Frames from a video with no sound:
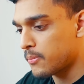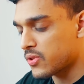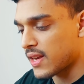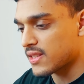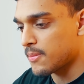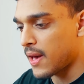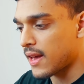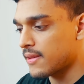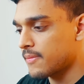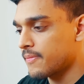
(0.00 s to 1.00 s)
protects the
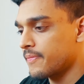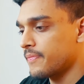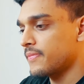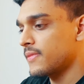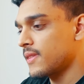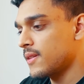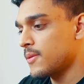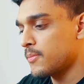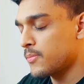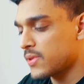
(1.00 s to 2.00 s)
back,
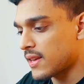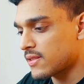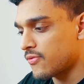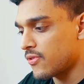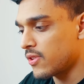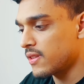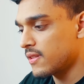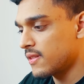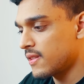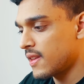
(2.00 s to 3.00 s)
protects the front,
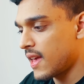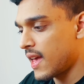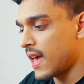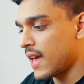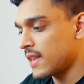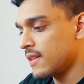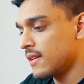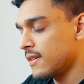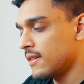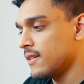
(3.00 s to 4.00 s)
and
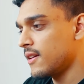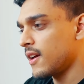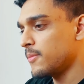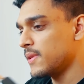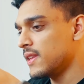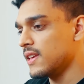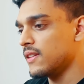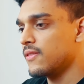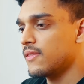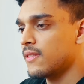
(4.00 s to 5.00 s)
I
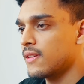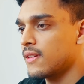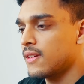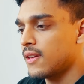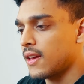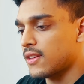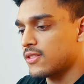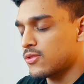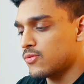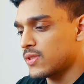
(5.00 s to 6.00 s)
believe I can
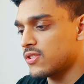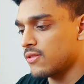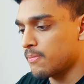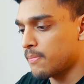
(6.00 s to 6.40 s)
switch it on the